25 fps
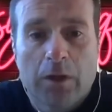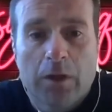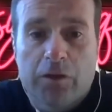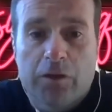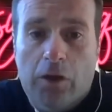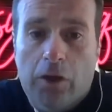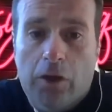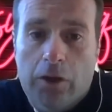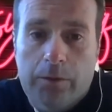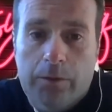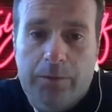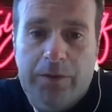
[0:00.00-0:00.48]

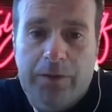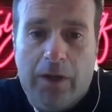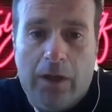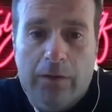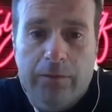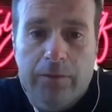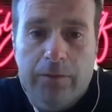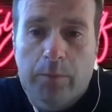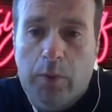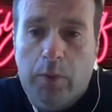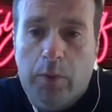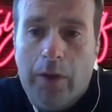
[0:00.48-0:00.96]
So
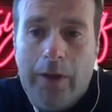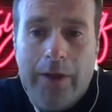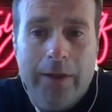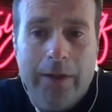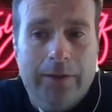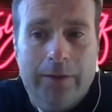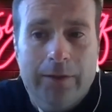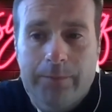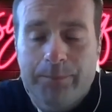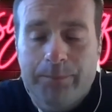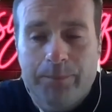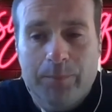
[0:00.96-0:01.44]

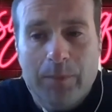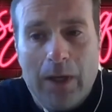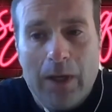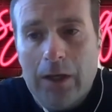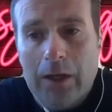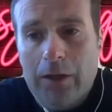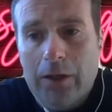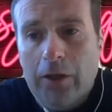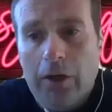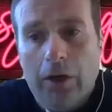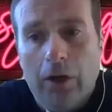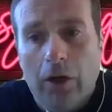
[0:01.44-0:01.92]
self-employed,
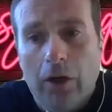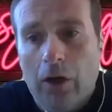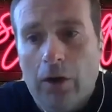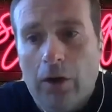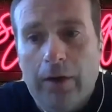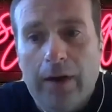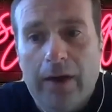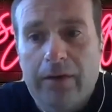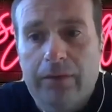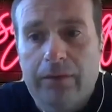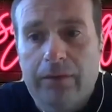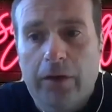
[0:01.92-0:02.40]
I'd go
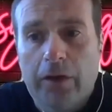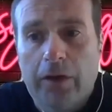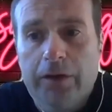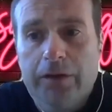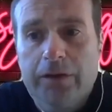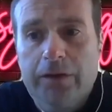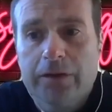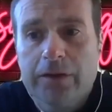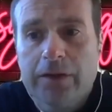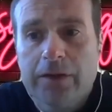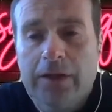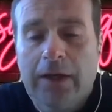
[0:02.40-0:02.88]
RA
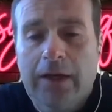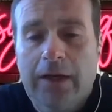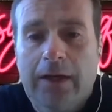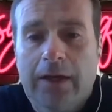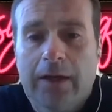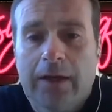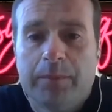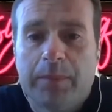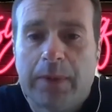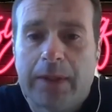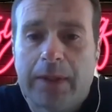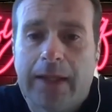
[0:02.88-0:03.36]
first,
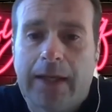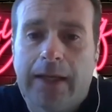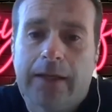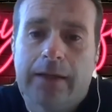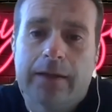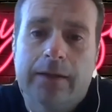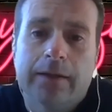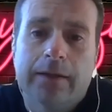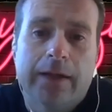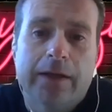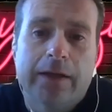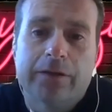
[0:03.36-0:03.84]
but
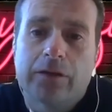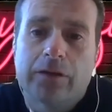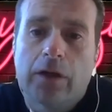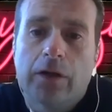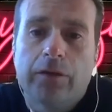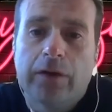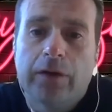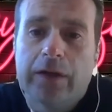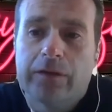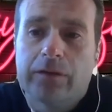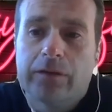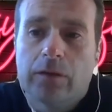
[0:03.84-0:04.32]
then there's
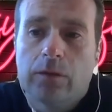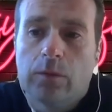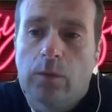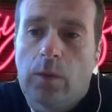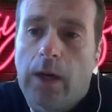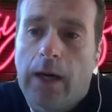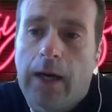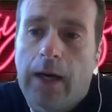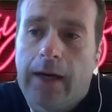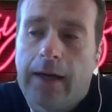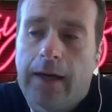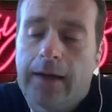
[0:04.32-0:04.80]
no reason
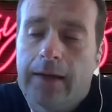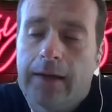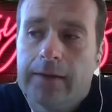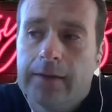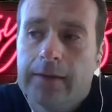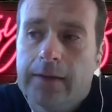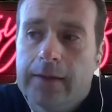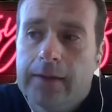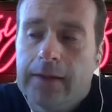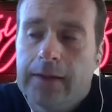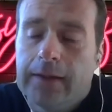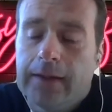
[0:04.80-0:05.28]
why,
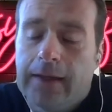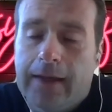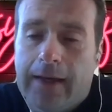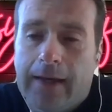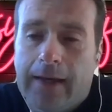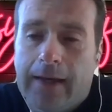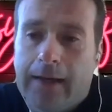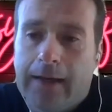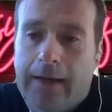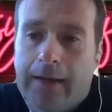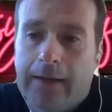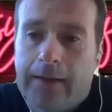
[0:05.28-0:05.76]

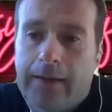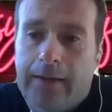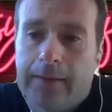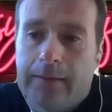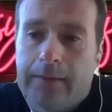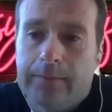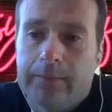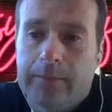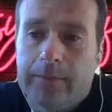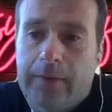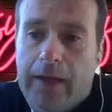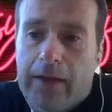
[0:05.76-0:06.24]

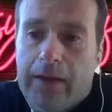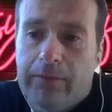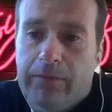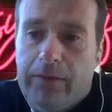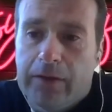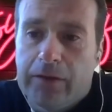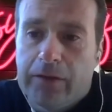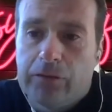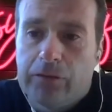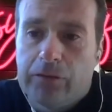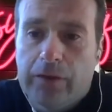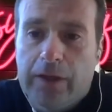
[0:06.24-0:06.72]
if
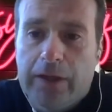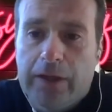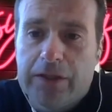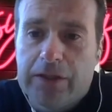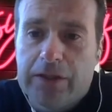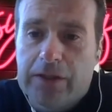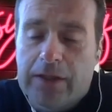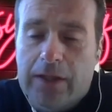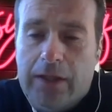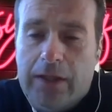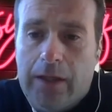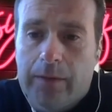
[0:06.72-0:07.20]
he's
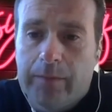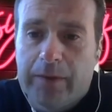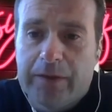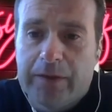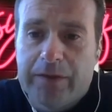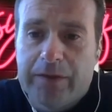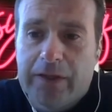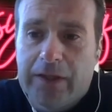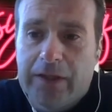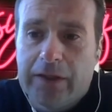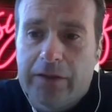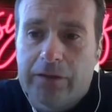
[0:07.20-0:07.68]
reached the
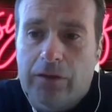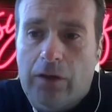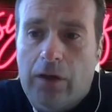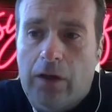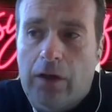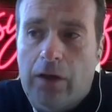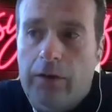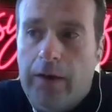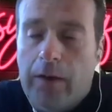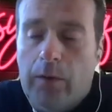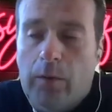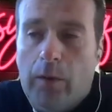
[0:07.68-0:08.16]
limit in his
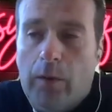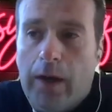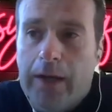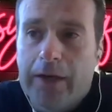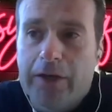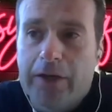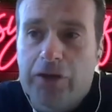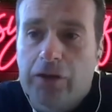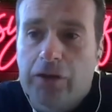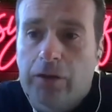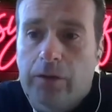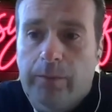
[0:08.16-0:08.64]
RA, why
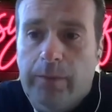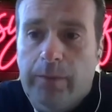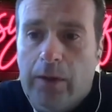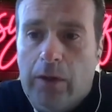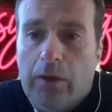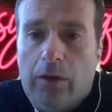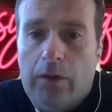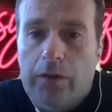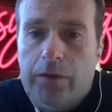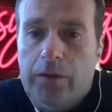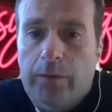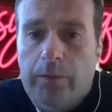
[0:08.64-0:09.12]
he shouldn't be
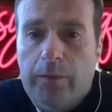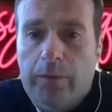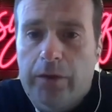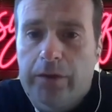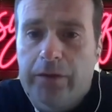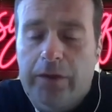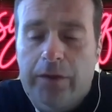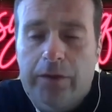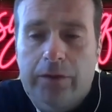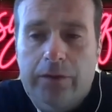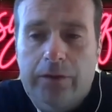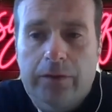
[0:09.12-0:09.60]

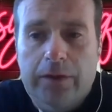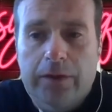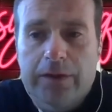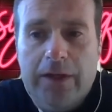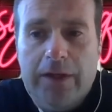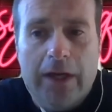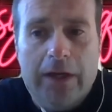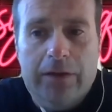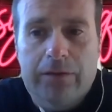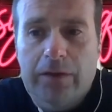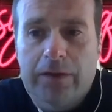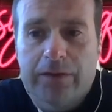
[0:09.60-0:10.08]
contributing to a
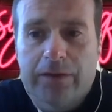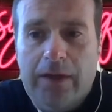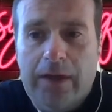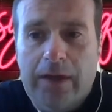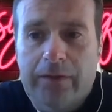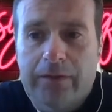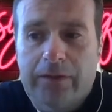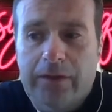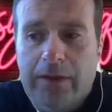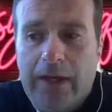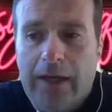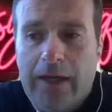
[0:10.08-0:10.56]
tax-free
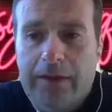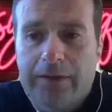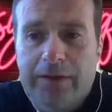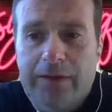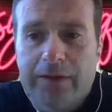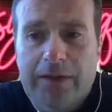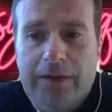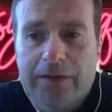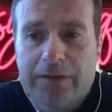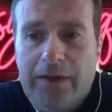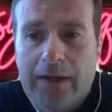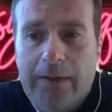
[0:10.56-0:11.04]
savings account
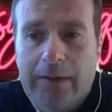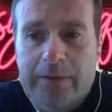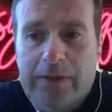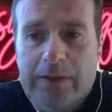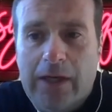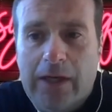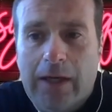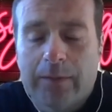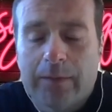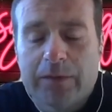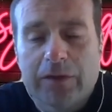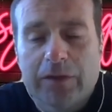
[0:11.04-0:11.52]
at the same
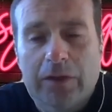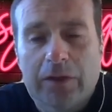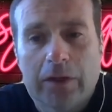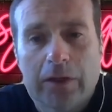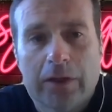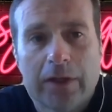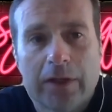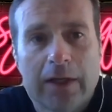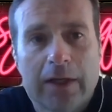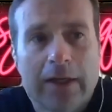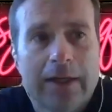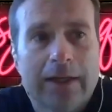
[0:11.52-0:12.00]
time.
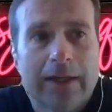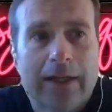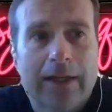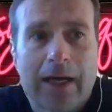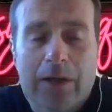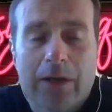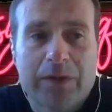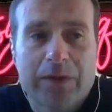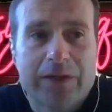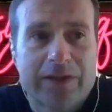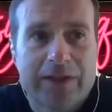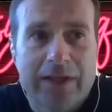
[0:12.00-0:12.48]
So
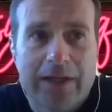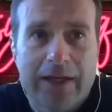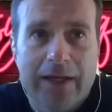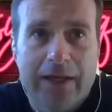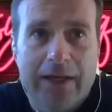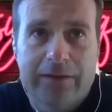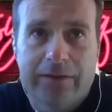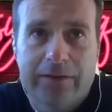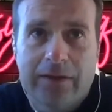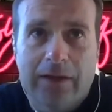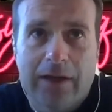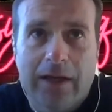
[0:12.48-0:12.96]
like we said
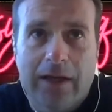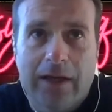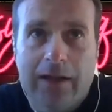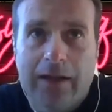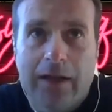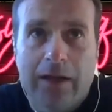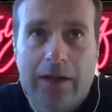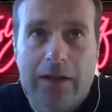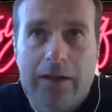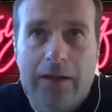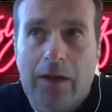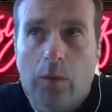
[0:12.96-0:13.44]

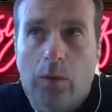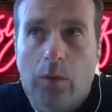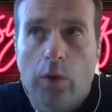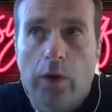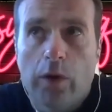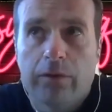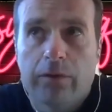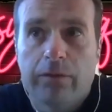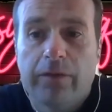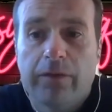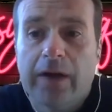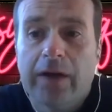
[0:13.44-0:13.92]
yesterday, they
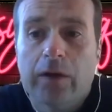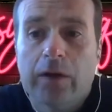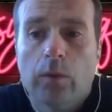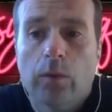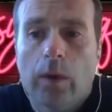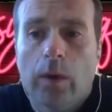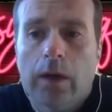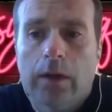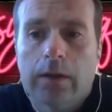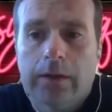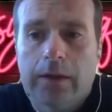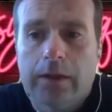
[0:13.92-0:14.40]
work very
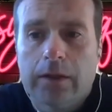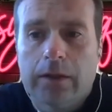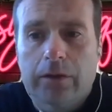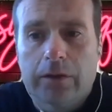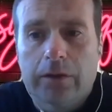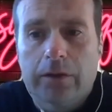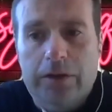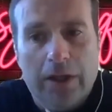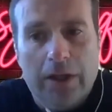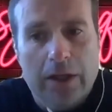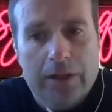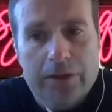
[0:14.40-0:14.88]
well in
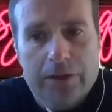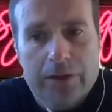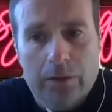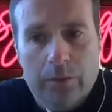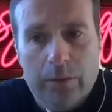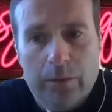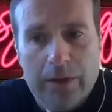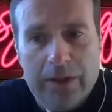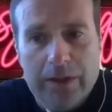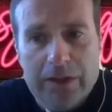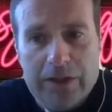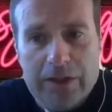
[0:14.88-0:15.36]
conjunction
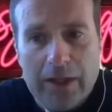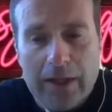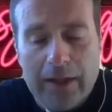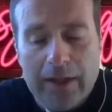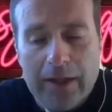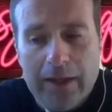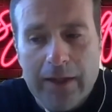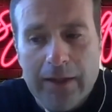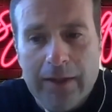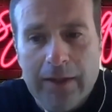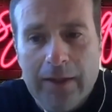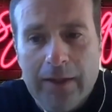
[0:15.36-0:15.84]
with each
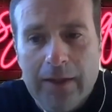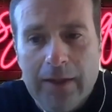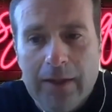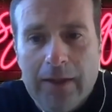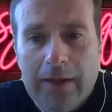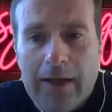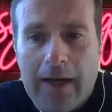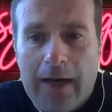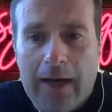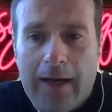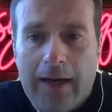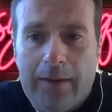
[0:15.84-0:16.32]
other.
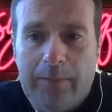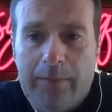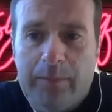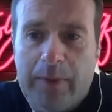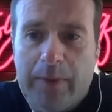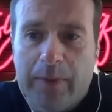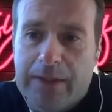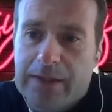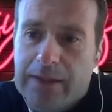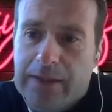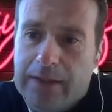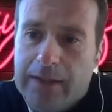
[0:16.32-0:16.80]

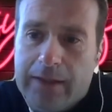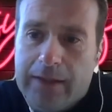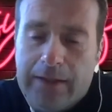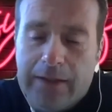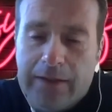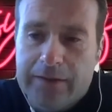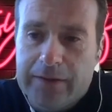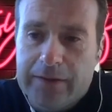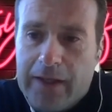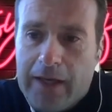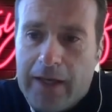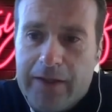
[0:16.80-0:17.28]
But in
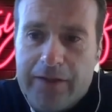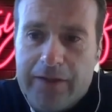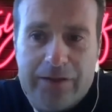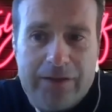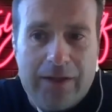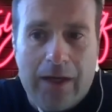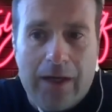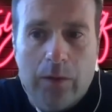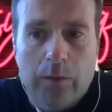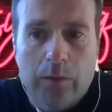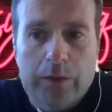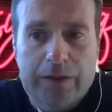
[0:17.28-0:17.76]
this case,
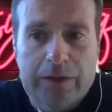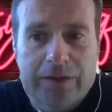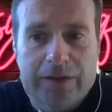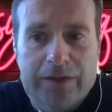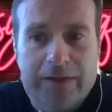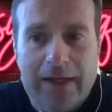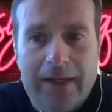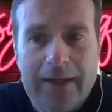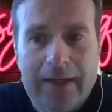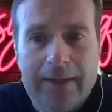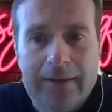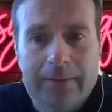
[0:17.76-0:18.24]
I would
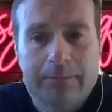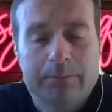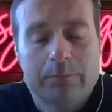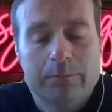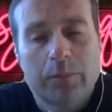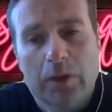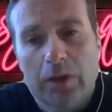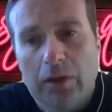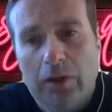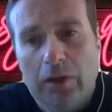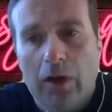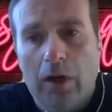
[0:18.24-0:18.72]
say
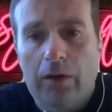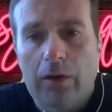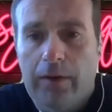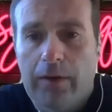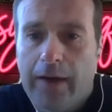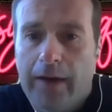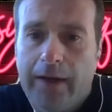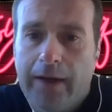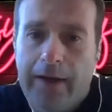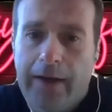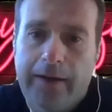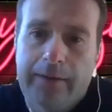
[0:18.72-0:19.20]
put the
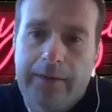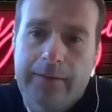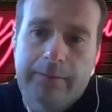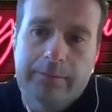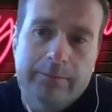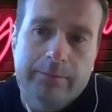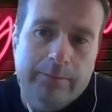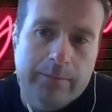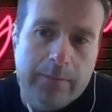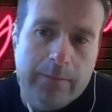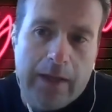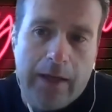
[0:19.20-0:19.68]
RA
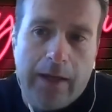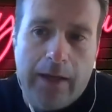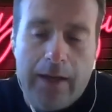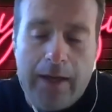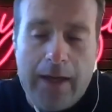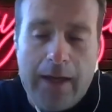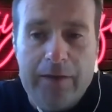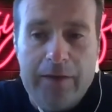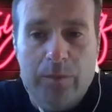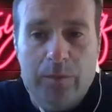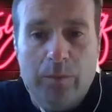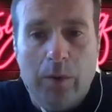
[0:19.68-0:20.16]

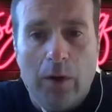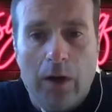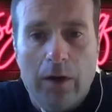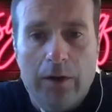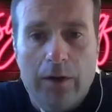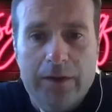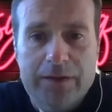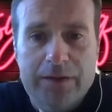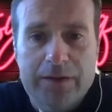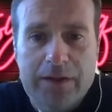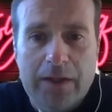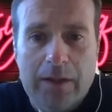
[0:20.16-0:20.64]
as
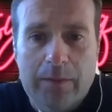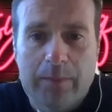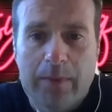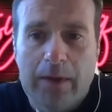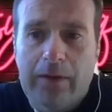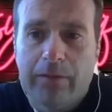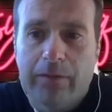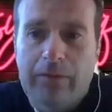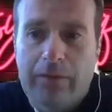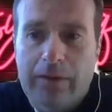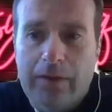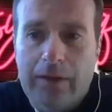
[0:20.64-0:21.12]
priority
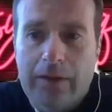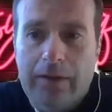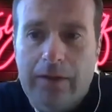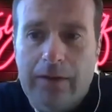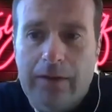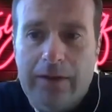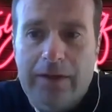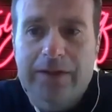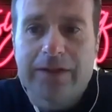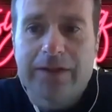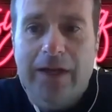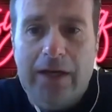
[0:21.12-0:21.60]
above
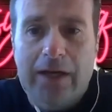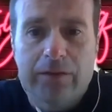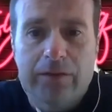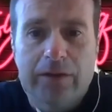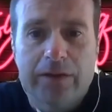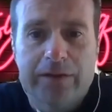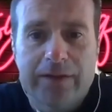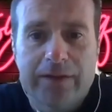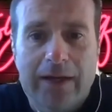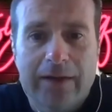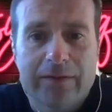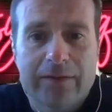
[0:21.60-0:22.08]
the
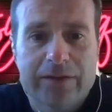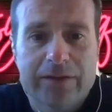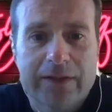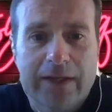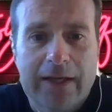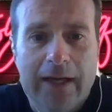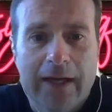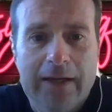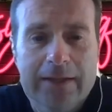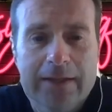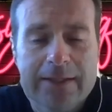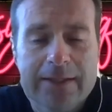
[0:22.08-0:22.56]
tax-free savings
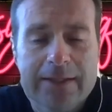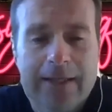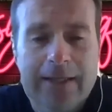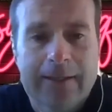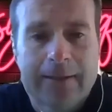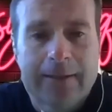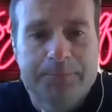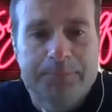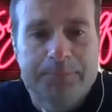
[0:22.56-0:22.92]
account.